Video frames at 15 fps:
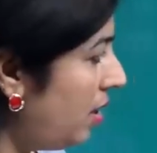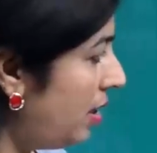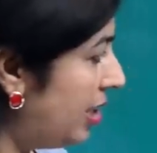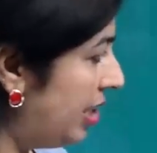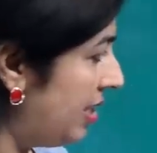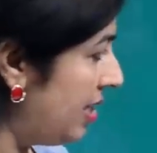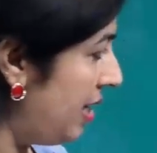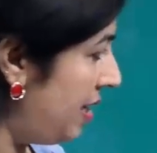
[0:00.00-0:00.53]

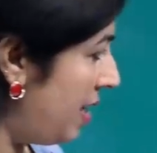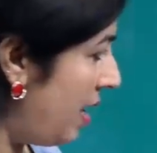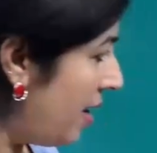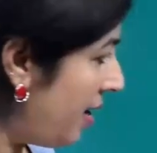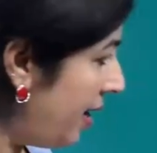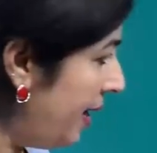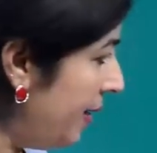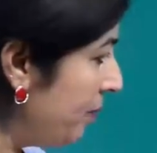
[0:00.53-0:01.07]
She's an
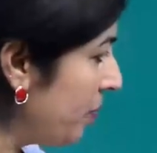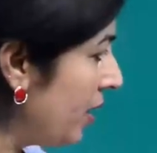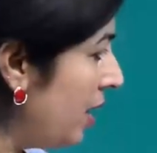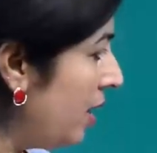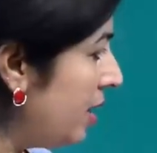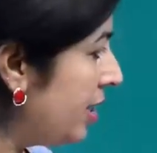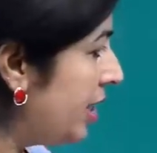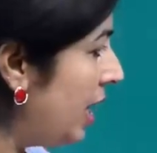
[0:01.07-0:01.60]
NRI.
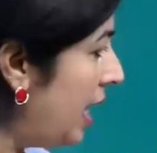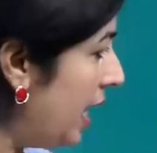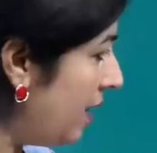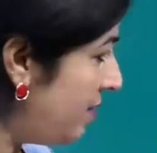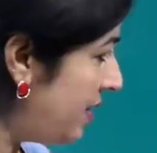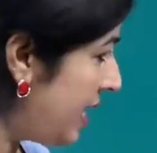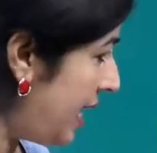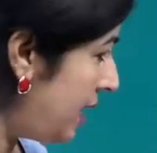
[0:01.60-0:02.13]
She
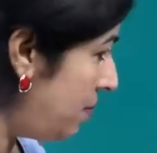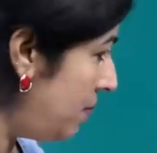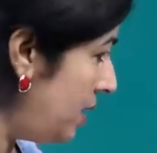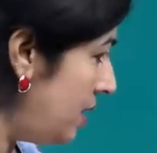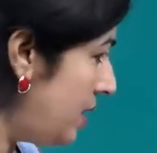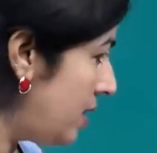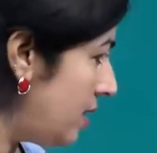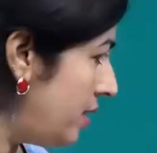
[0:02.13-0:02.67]
loves
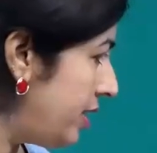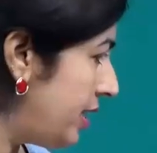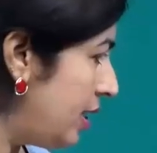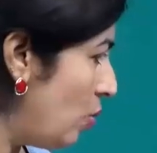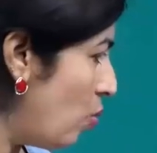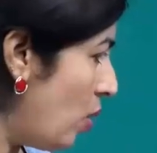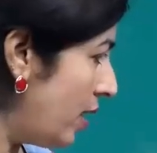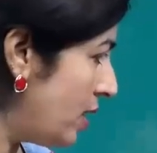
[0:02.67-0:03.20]
animals.
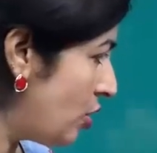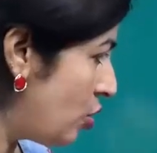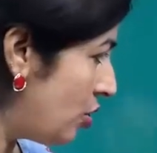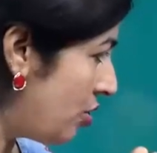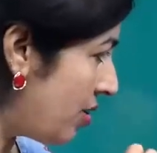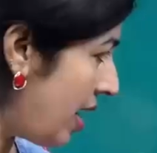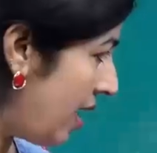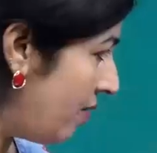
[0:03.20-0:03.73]
She wants to
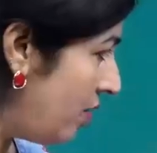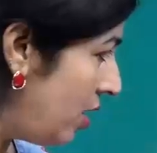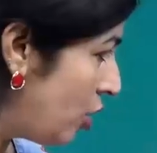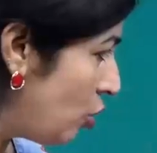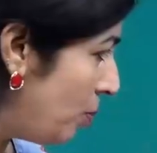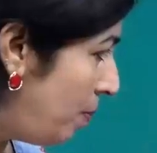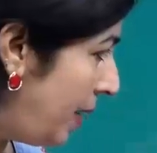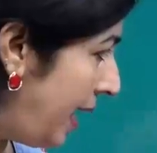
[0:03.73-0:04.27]
travel
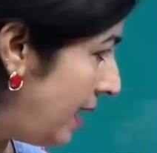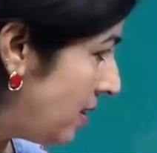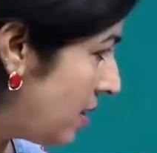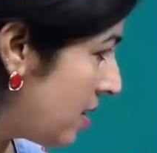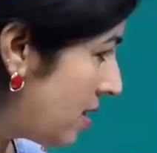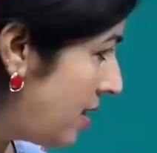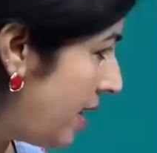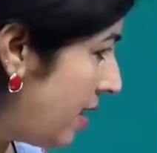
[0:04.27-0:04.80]
to
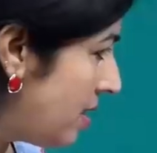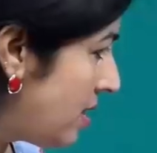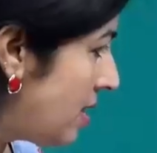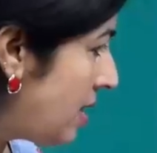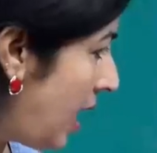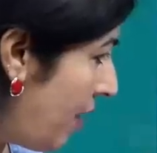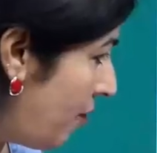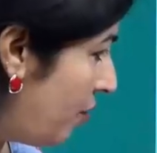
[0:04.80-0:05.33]
places that
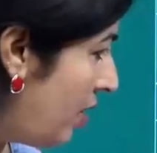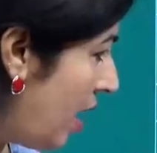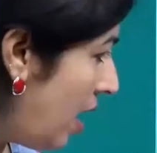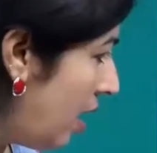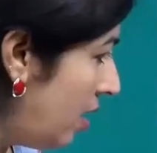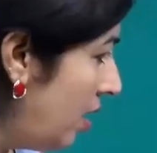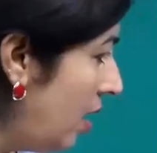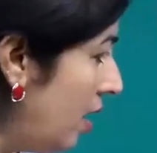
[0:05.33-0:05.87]

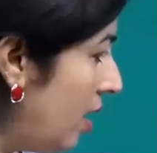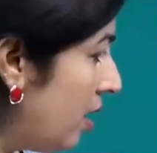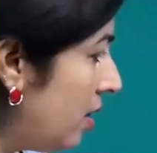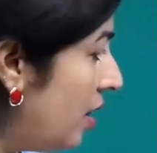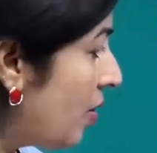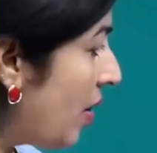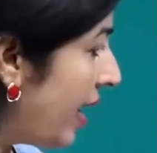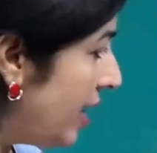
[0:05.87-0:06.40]
safeguard
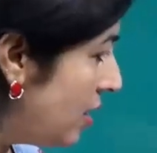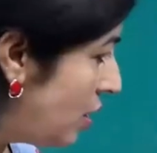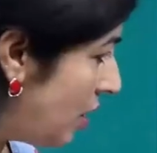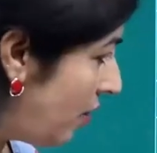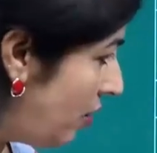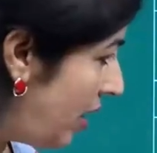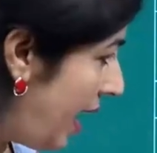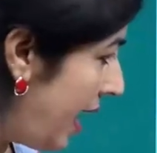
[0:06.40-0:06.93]
the rights
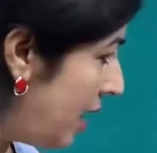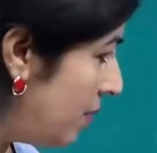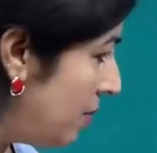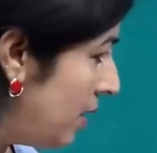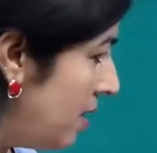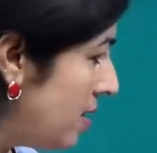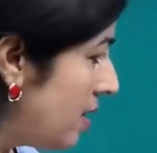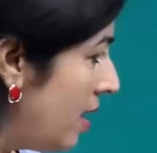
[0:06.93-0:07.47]
of the
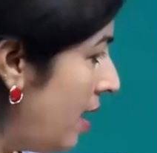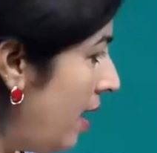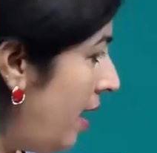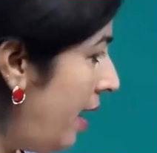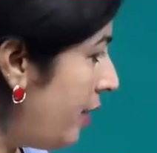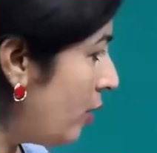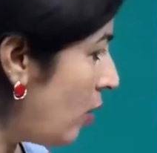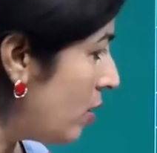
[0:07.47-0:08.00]
animals
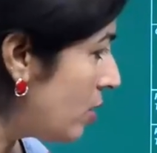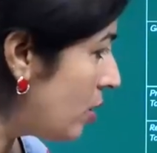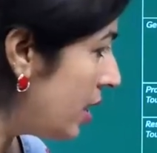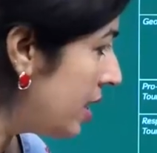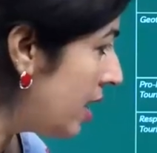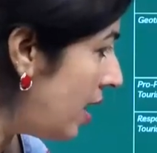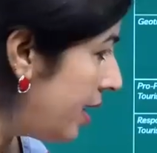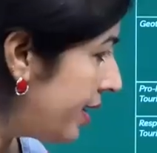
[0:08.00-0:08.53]
and also
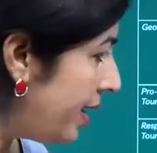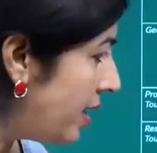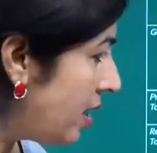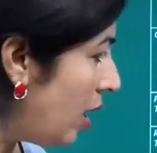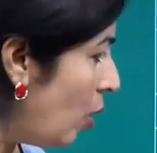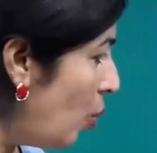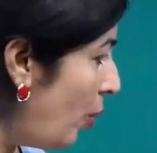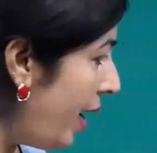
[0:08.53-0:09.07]
inculcate
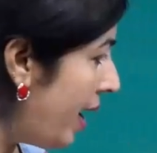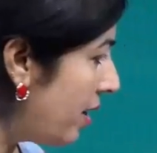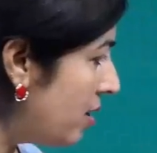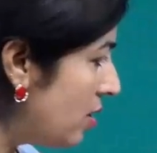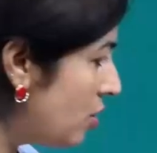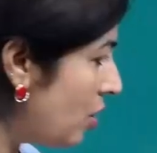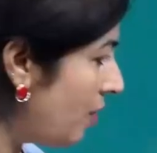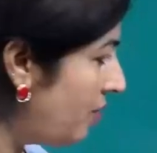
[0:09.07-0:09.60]

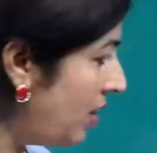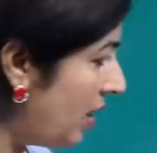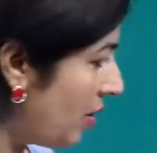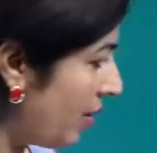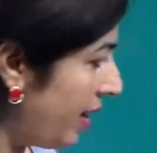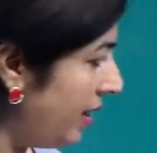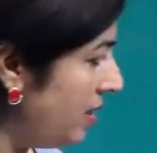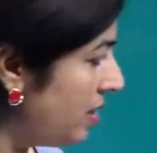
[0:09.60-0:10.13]
awareness of their
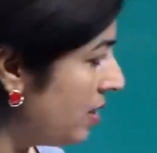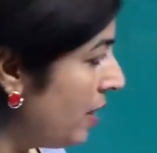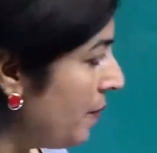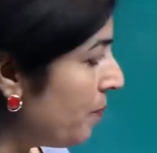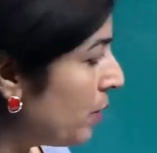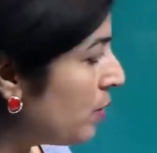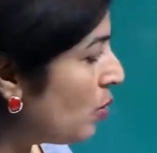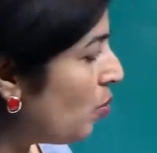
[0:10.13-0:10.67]
rights.
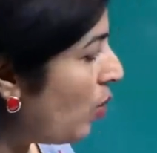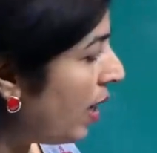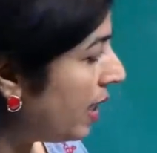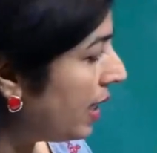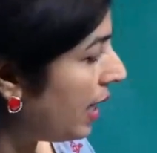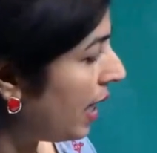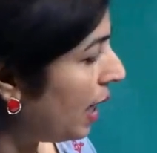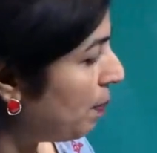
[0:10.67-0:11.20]
So
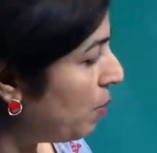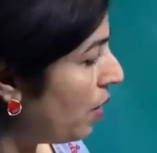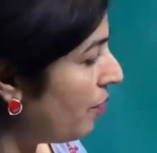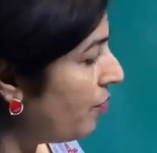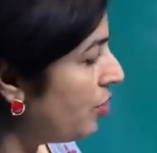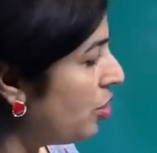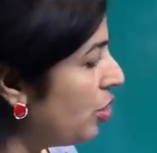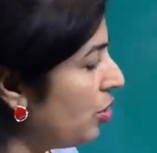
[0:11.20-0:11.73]
what type
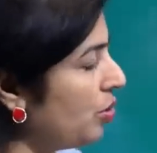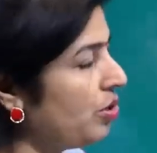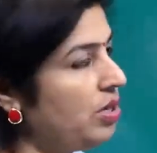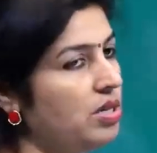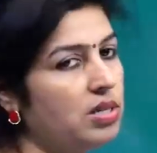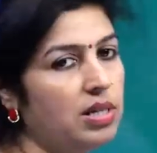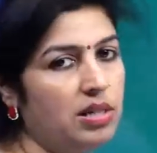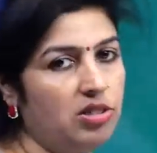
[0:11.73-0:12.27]
of
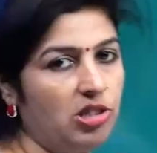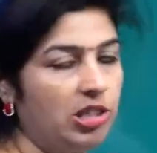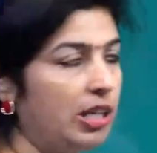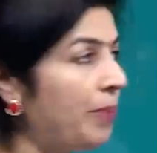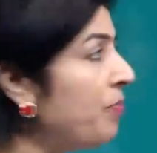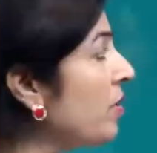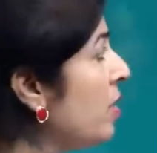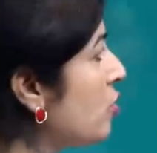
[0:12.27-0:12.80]
tourist is
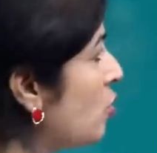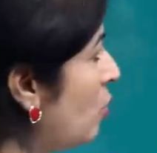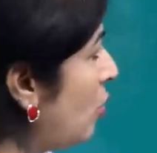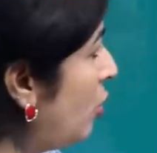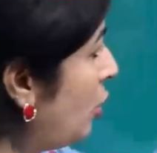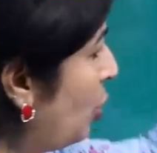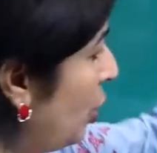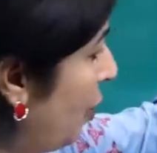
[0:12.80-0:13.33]
she?
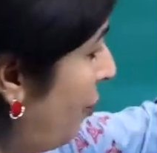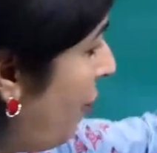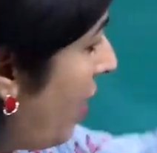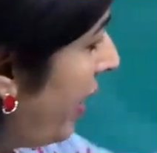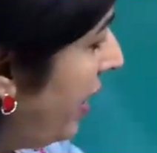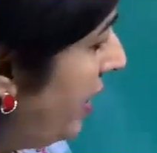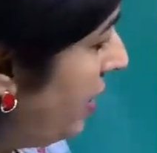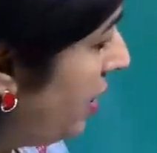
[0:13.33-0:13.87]
So do you
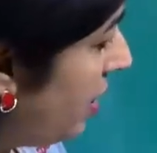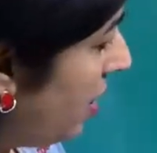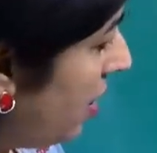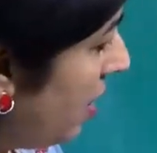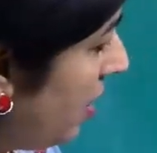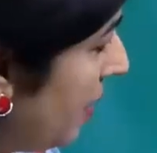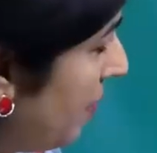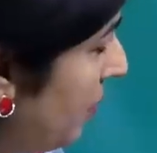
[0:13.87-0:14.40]
find
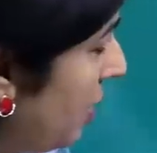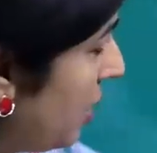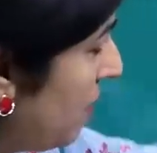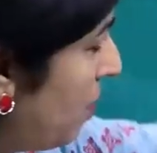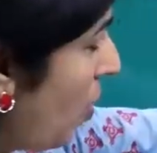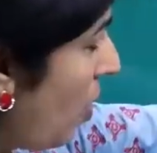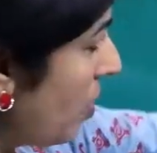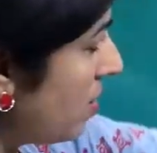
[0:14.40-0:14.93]
this
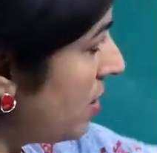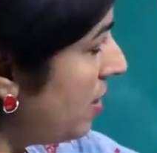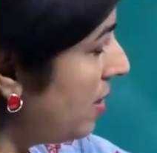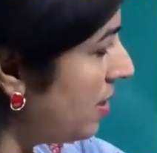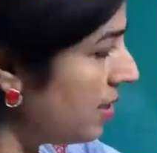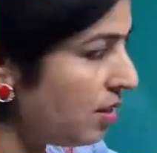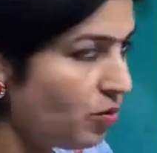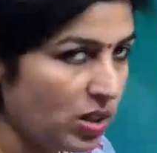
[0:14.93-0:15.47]
box,
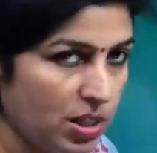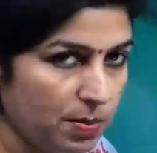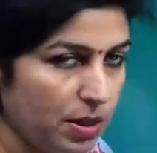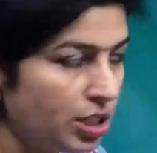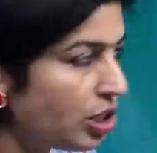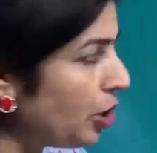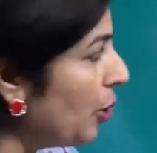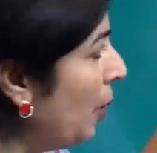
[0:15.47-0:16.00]
is it visible
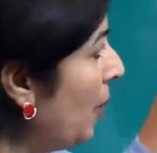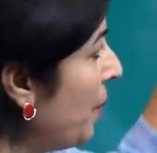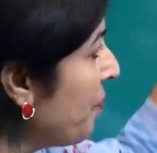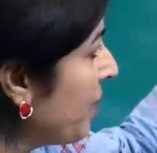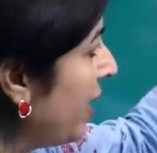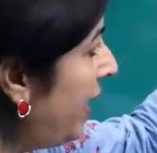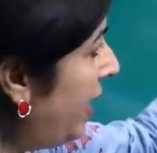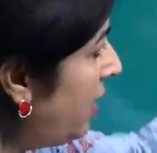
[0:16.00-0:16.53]
to you?
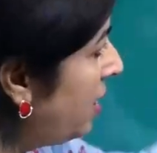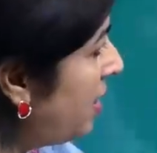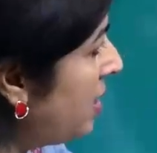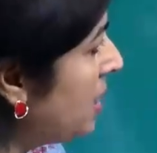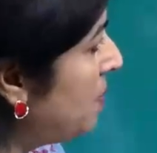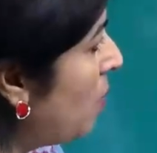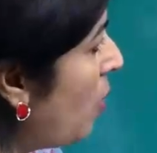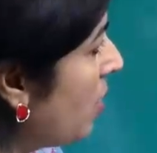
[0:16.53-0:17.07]
In
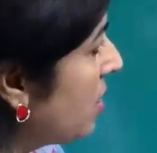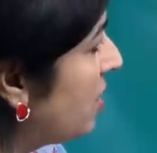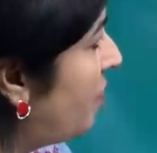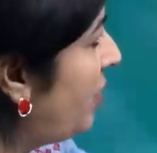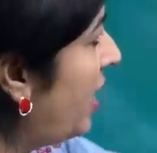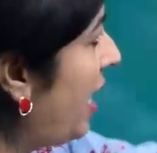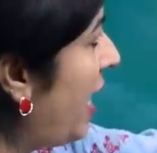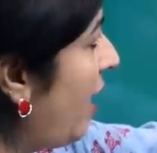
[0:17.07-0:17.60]
this box,
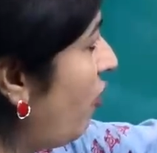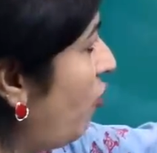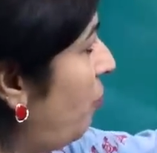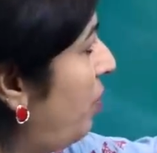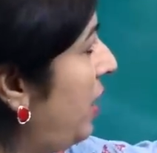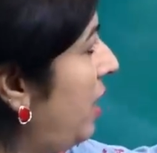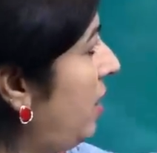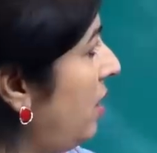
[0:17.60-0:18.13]
we have
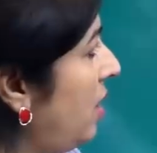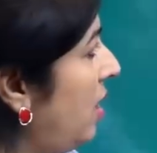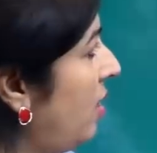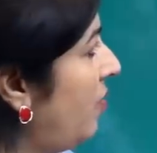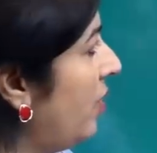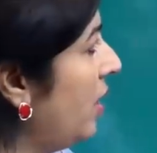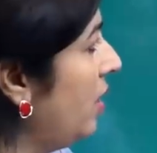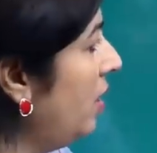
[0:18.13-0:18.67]
been
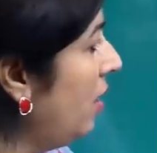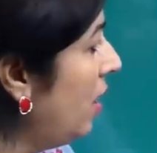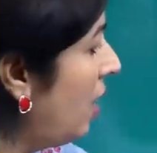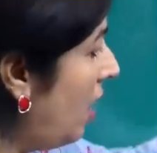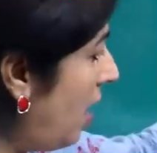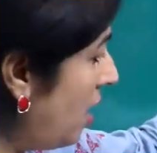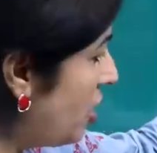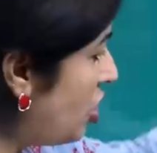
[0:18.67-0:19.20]
given
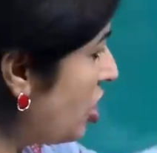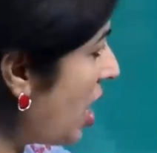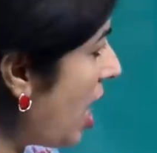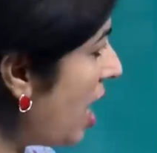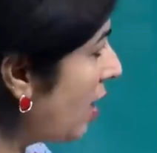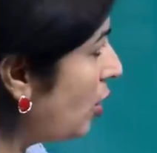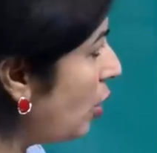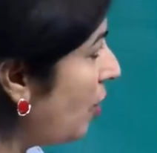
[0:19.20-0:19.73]
a
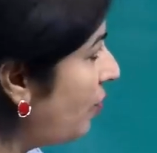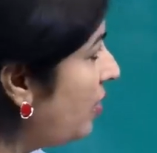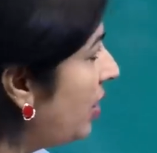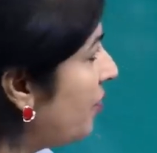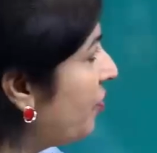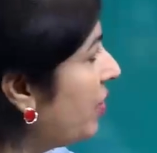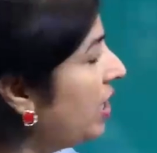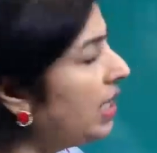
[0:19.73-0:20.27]
chart of
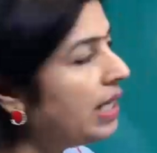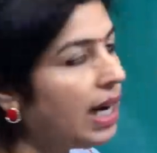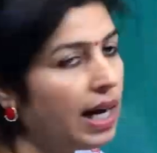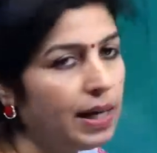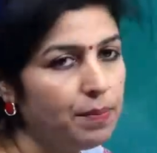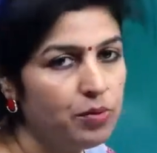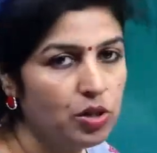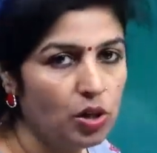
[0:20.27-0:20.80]
different
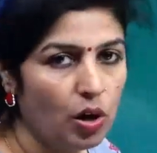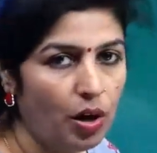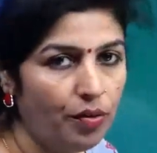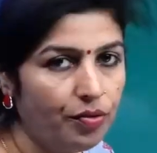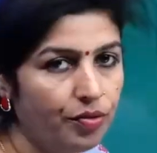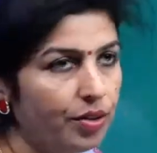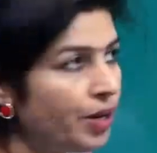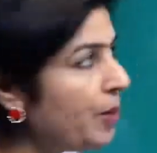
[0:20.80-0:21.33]
types
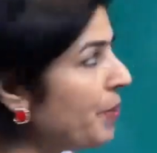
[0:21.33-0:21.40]
of